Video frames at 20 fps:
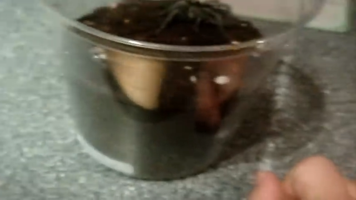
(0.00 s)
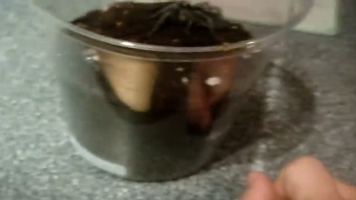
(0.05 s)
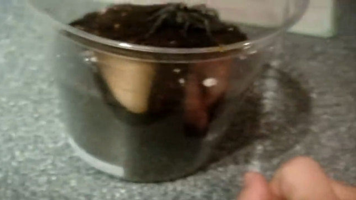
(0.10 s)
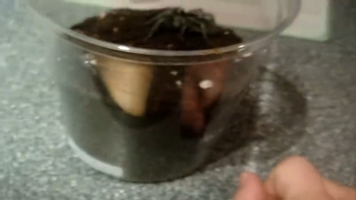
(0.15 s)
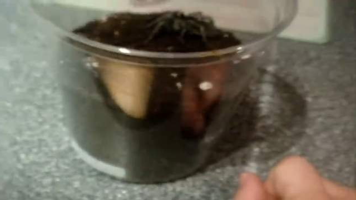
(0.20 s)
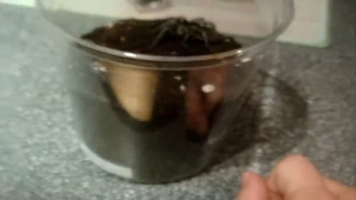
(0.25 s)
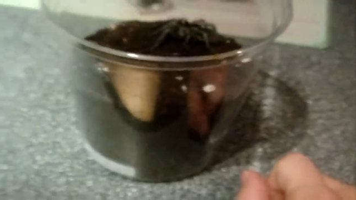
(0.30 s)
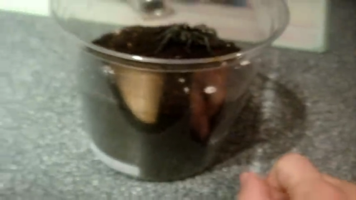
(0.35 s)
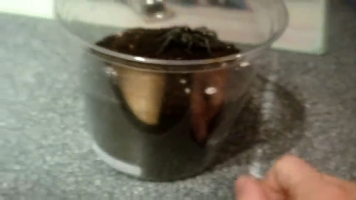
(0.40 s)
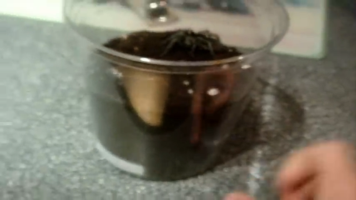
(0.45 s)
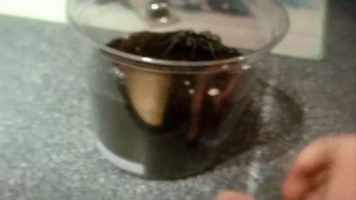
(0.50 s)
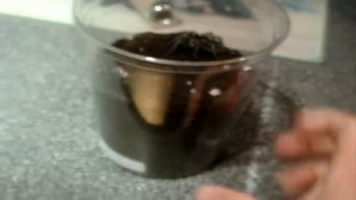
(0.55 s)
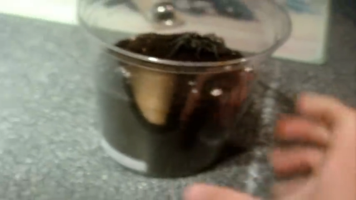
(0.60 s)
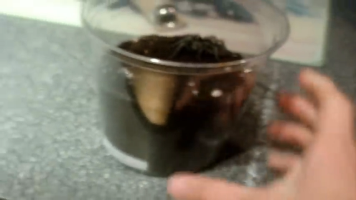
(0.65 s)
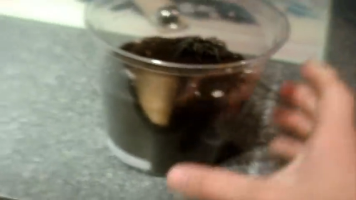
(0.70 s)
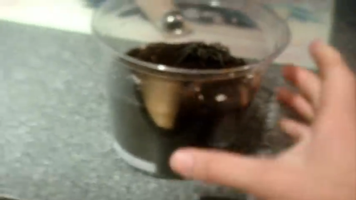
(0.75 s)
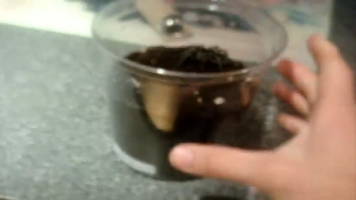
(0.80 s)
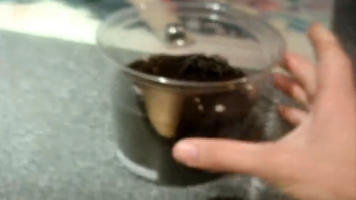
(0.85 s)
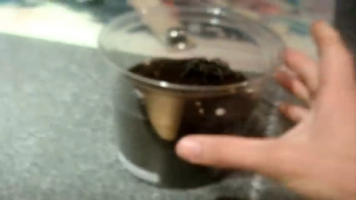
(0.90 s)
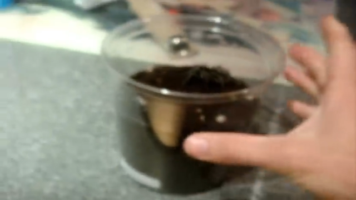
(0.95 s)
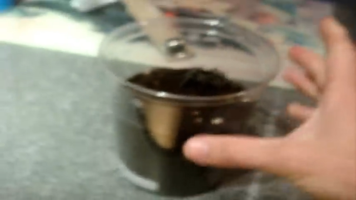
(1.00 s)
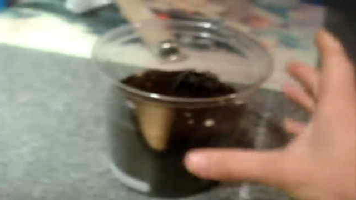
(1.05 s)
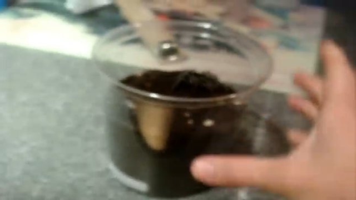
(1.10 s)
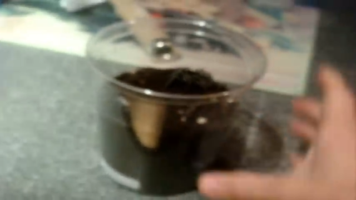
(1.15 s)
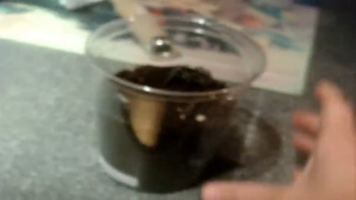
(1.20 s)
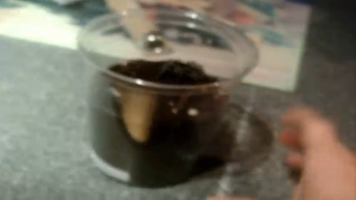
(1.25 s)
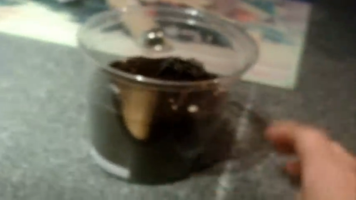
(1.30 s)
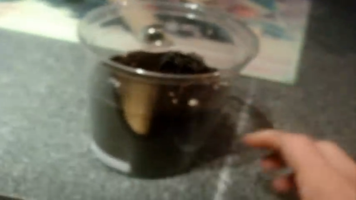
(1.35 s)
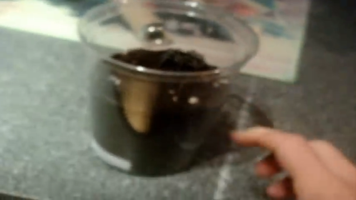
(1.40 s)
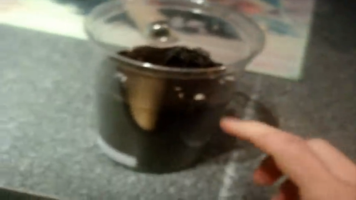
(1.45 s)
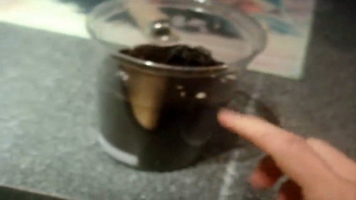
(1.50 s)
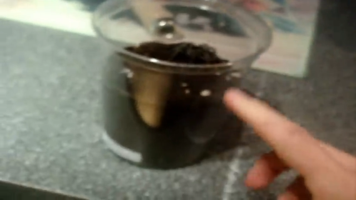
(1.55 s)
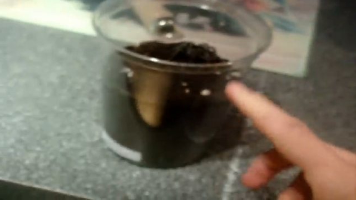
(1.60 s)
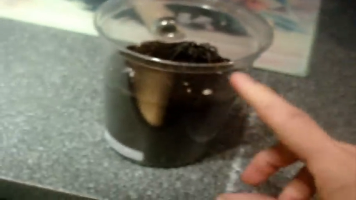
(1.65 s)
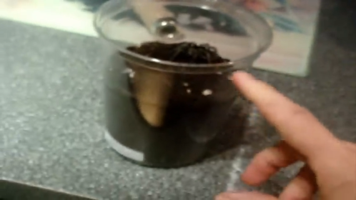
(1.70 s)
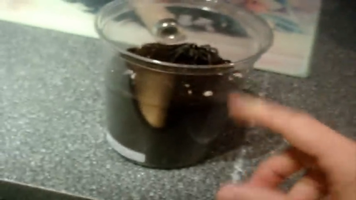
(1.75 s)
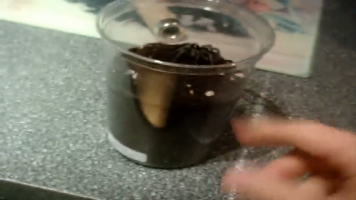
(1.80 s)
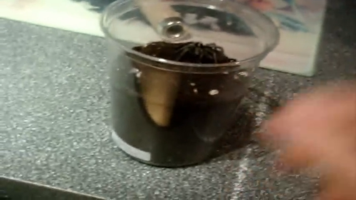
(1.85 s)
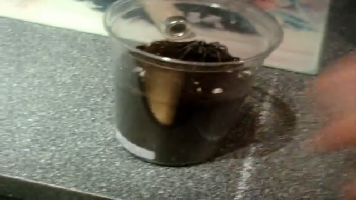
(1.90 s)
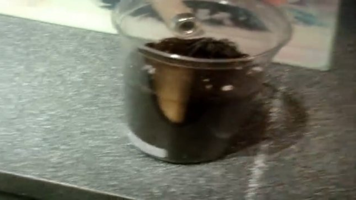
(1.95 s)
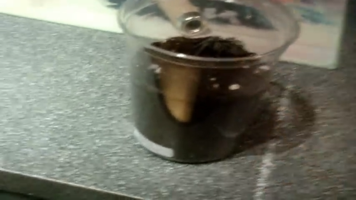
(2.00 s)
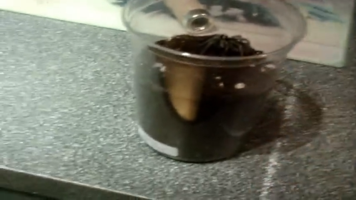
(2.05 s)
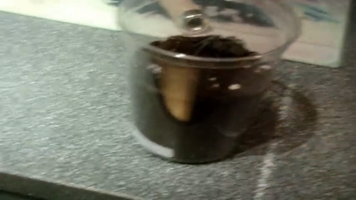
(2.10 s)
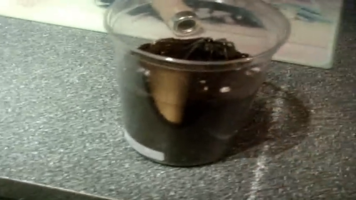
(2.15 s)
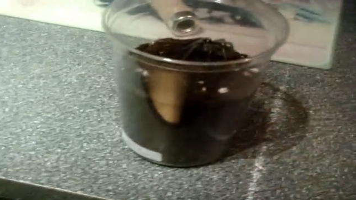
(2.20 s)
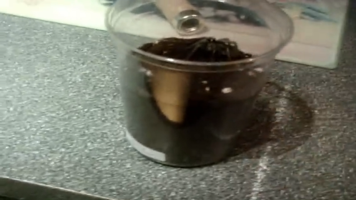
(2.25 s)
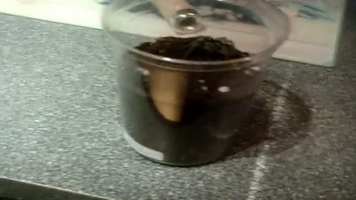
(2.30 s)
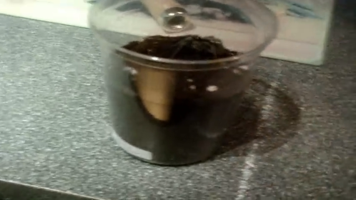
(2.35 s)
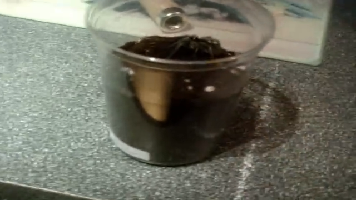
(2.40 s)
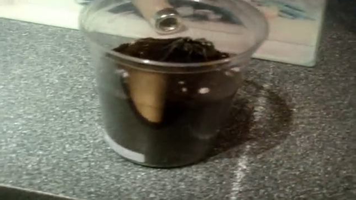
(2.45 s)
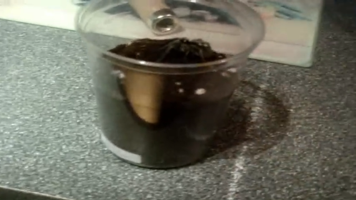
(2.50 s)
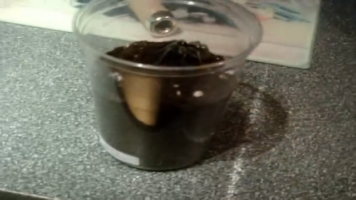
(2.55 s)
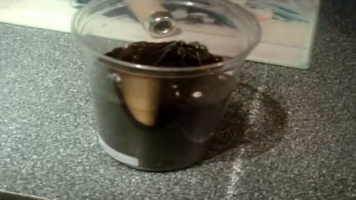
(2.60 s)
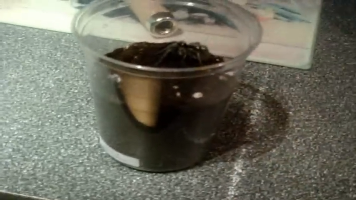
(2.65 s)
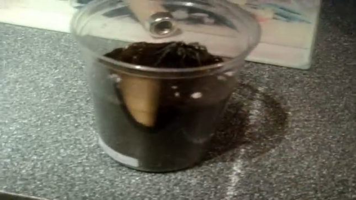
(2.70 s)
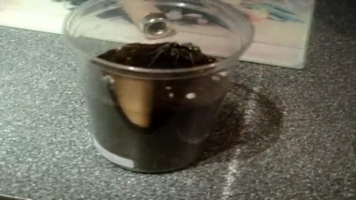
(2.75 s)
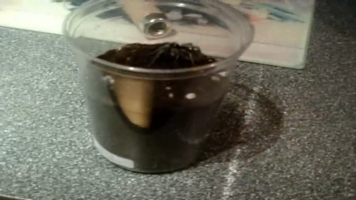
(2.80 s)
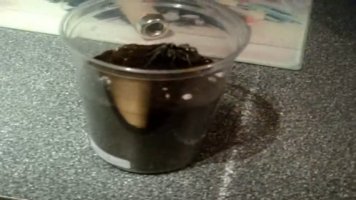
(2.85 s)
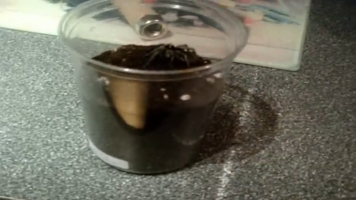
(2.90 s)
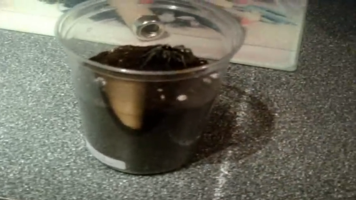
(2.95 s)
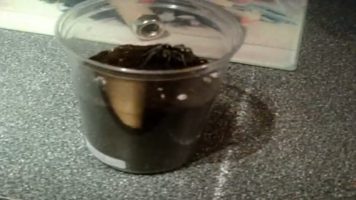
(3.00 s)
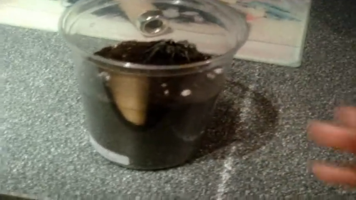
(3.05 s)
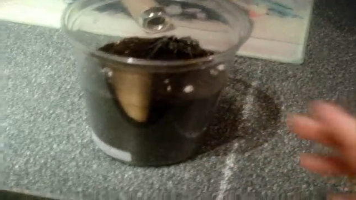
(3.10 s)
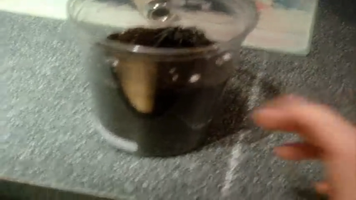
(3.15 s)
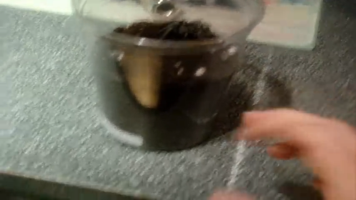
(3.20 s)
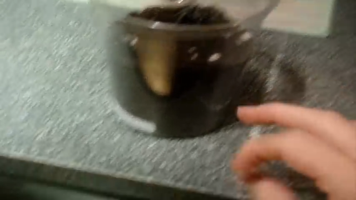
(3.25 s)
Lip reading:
Nobody's mouth can be seen.